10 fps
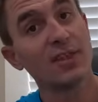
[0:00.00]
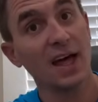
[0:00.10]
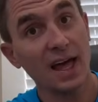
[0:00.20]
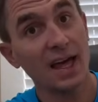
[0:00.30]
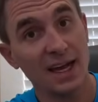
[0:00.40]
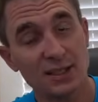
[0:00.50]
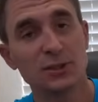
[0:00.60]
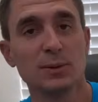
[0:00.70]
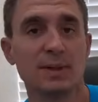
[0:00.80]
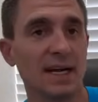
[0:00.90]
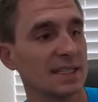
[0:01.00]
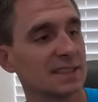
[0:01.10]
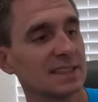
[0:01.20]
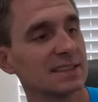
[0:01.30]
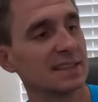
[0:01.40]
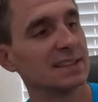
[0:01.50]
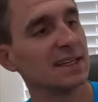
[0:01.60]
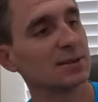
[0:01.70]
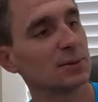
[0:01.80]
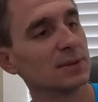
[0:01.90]
head tube connection. That's like a
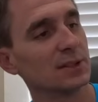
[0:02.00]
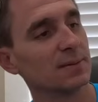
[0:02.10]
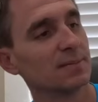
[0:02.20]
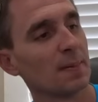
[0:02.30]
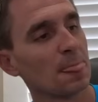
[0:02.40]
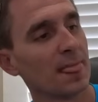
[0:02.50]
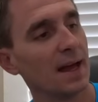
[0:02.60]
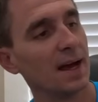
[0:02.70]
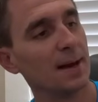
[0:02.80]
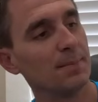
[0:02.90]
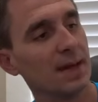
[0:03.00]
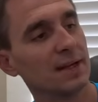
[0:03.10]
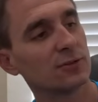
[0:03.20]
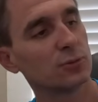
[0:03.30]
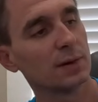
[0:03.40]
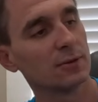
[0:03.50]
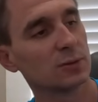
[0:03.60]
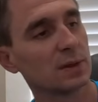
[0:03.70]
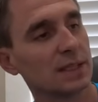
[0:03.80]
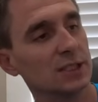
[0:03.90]
tongue twister. And it swivels
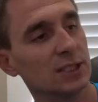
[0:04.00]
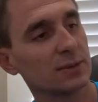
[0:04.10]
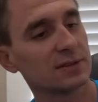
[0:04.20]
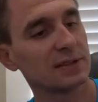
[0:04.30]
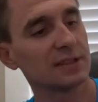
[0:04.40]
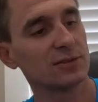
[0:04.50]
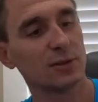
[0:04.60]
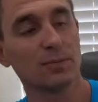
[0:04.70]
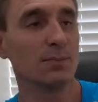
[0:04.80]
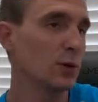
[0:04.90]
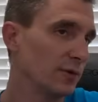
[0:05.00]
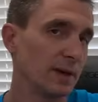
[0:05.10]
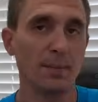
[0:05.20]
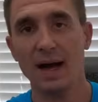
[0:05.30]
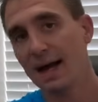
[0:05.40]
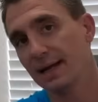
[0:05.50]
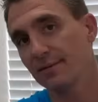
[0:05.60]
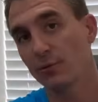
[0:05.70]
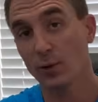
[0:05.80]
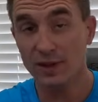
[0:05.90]
really generously, so moving back
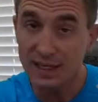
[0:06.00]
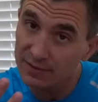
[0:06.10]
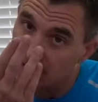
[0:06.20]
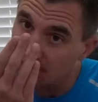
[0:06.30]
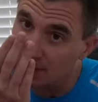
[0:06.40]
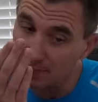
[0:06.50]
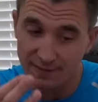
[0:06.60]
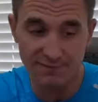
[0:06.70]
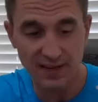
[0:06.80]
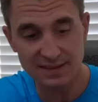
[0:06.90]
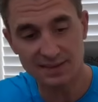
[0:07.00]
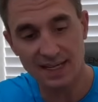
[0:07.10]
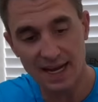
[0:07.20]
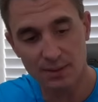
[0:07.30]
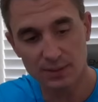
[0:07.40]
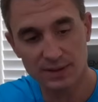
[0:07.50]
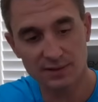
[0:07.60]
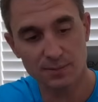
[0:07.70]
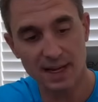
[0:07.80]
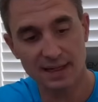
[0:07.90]
and forth and even sleeping face down with
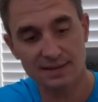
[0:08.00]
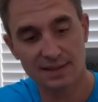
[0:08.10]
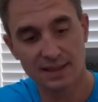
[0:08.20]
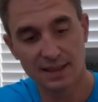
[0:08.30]
this mask